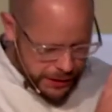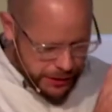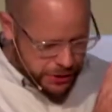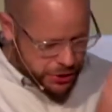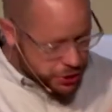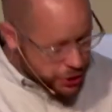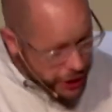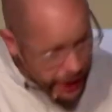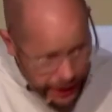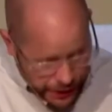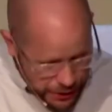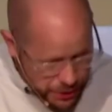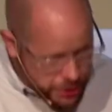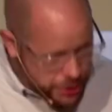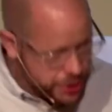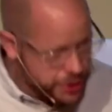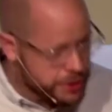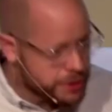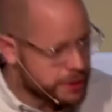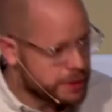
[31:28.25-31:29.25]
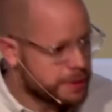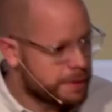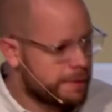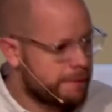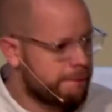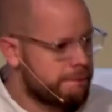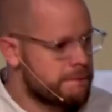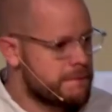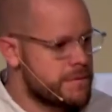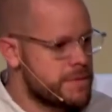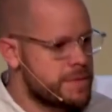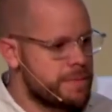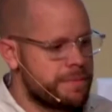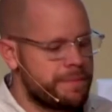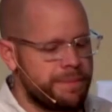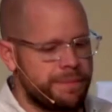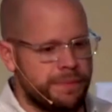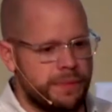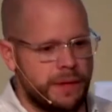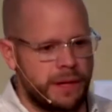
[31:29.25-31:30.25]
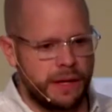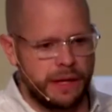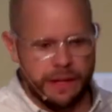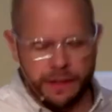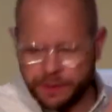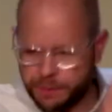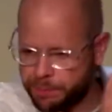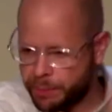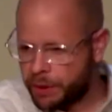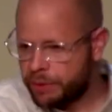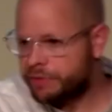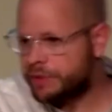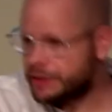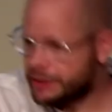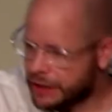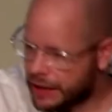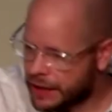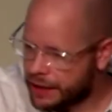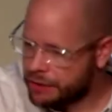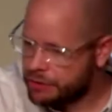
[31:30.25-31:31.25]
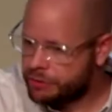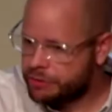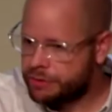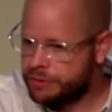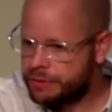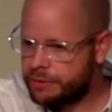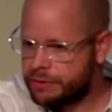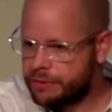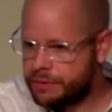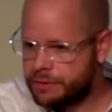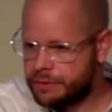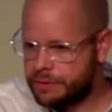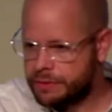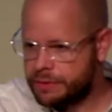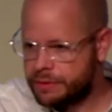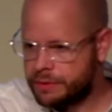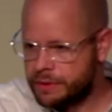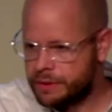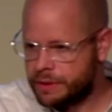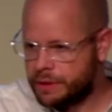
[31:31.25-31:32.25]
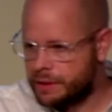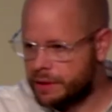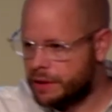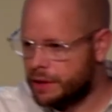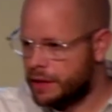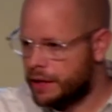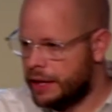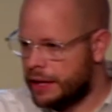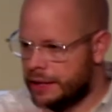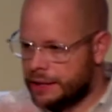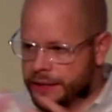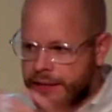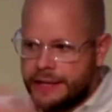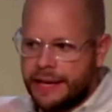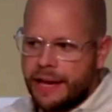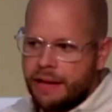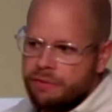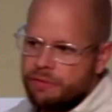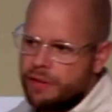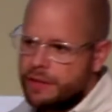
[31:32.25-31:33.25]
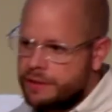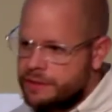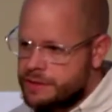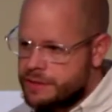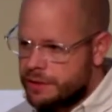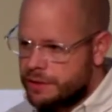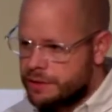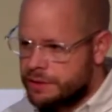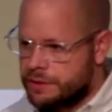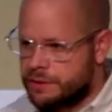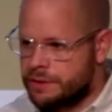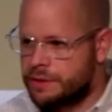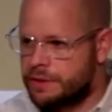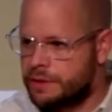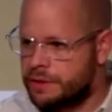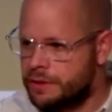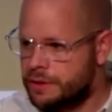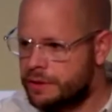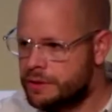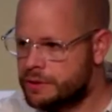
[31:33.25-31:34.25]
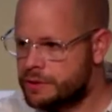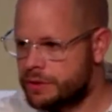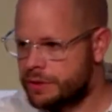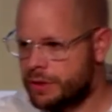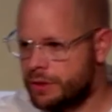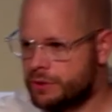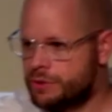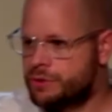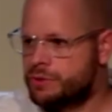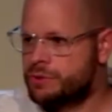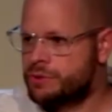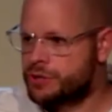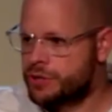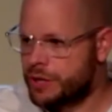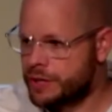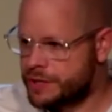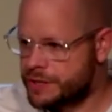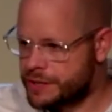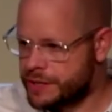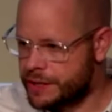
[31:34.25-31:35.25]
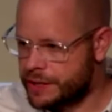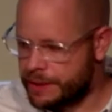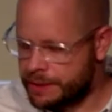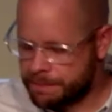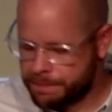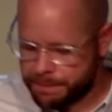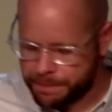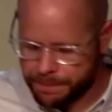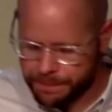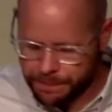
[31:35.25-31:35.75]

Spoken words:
exchange, his perfect life and gave it to those who trust in him.